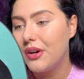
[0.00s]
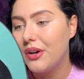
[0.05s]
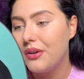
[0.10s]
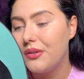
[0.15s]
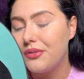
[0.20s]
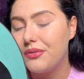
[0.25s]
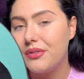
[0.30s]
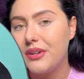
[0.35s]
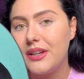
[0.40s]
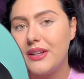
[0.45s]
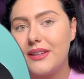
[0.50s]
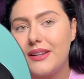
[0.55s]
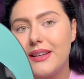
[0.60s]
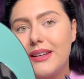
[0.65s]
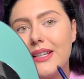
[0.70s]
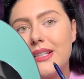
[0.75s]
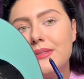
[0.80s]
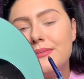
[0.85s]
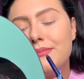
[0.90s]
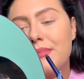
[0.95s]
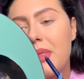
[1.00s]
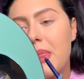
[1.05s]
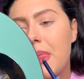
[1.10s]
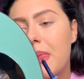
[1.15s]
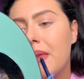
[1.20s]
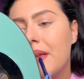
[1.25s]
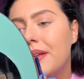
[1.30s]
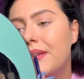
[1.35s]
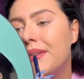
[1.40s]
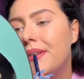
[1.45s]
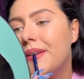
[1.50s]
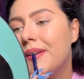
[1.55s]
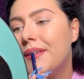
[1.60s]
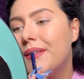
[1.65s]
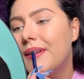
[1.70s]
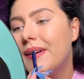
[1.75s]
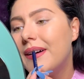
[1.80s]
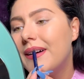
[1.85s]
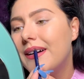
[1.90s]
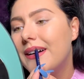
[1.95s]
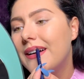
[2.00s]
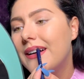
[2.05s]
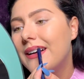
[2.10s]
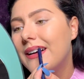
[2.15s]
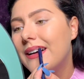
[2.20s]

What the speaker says: was reading to